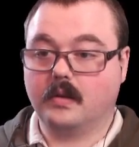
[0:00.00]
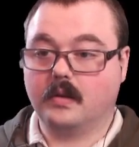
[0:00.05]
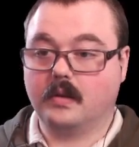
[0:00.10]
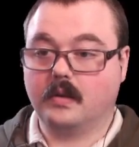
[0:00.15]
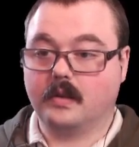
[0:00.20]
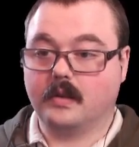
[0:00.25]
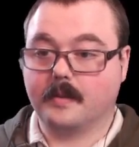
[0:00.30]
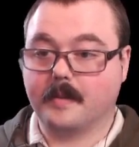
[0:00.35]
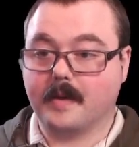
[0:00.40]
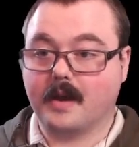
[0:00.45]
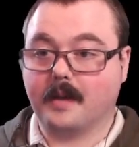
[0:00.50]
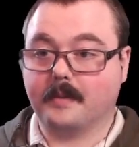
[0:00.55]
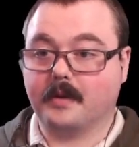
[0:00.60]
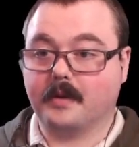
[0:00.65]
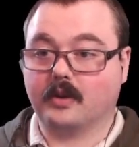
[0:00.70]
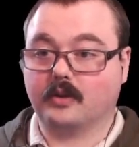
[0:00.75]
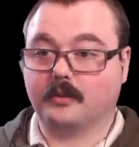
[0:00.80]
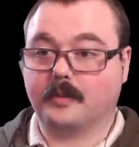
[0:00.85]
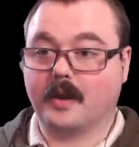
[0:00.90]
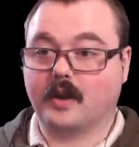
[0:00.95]
There might be
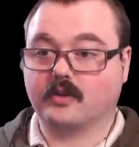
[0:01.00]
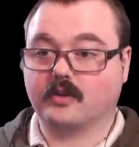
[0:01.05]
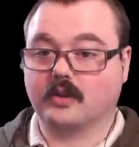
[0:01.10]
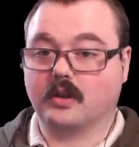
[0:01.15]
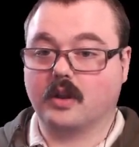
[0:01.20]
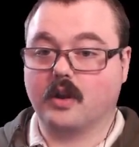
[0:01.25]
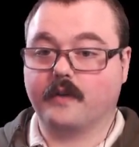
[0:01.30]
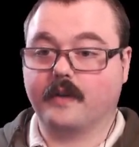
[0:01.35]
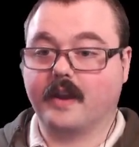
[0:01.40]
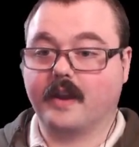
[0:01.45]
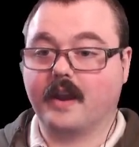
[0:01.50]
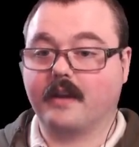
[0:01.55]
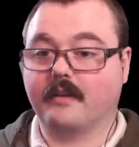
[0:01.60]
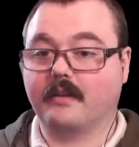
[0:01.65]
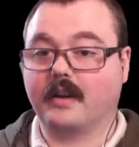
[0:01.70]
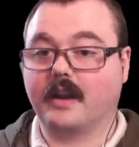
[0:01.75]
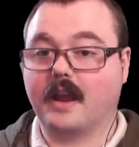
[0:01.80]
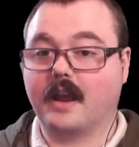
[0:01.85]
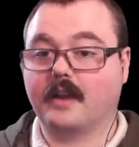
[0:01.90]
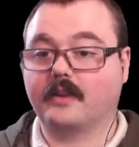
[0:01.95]
a special over here, I
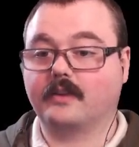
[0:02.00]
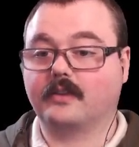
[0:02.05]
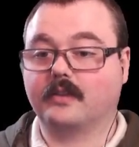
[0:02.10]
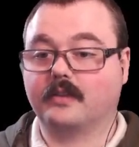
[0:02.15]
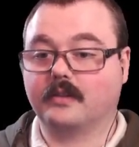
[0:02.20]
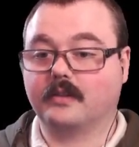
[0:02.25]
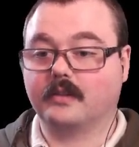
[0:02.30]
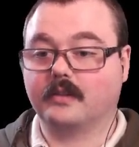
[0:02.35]
guess.